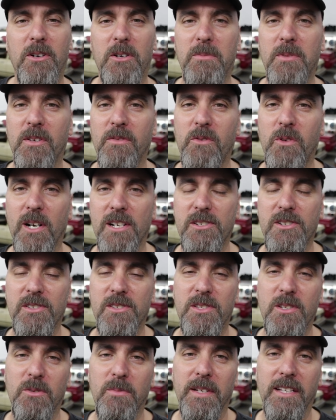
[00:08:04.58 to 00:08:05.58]
automotive
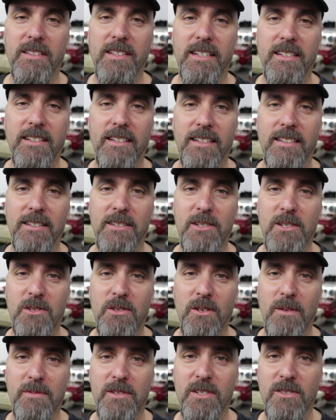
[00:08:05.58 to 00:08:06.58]
questions, there'll be a link in the
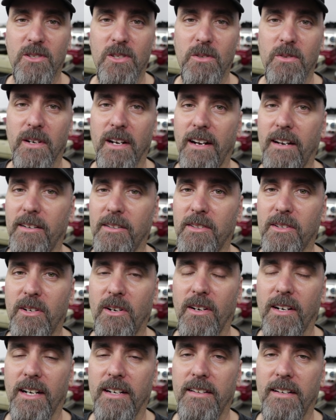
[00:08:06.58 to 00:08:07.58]
description to
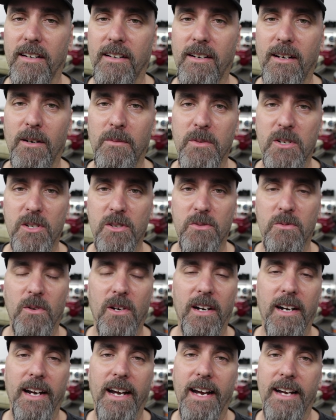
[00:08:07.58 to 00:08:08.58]
air@thecarguy.com, which is
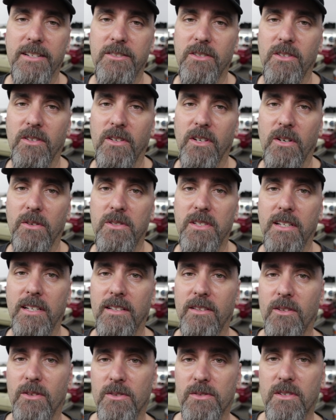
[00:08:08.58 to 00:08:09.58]
where I ask you to go to
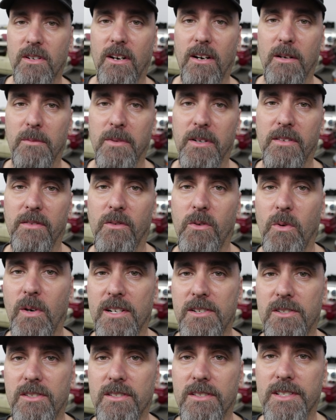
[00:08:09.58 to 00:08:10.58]
get those automotive
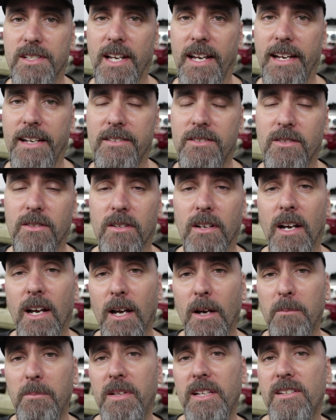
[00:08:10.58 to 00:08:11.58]
questions answered.
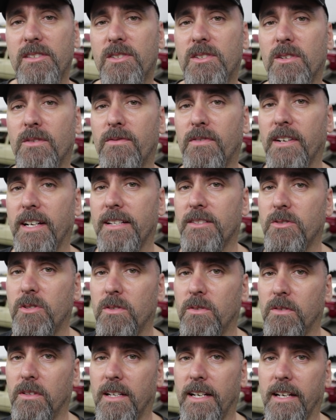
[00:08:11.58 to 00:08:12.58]
Please don't forget
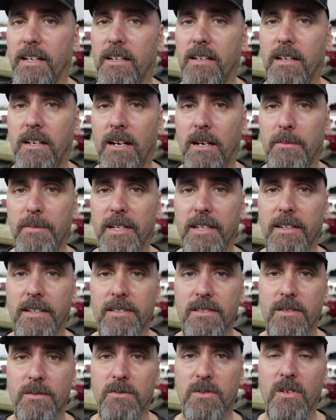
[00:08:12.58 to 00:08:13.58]
to like, comment,
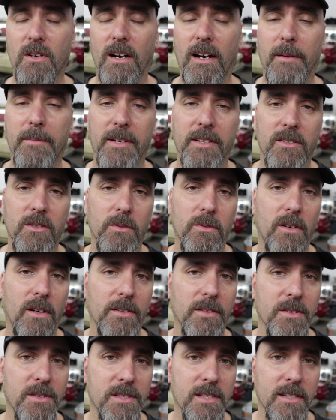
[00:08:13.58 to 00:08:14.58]
and subscribe, and do all
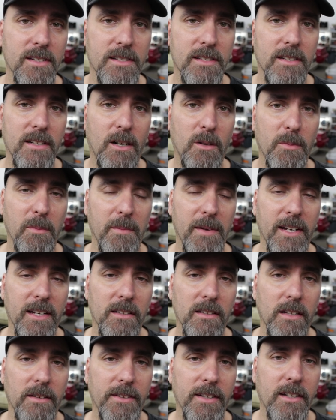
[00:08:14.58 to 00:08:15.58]
those things that help me make
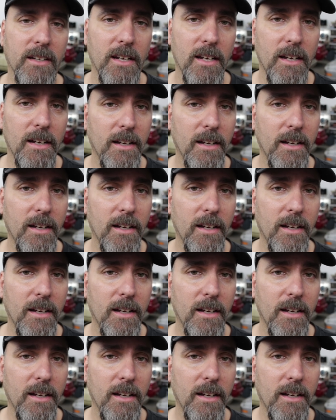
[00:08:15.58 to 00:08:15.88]
a living.